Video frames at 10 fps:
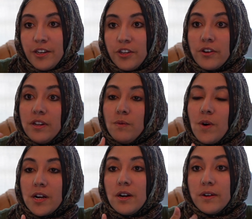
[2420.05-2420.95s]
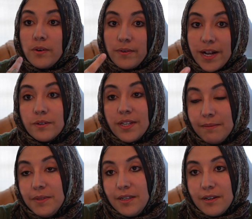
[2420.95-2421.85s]
you're gonna walk up around
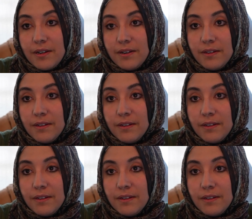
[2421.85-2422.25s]
emptier,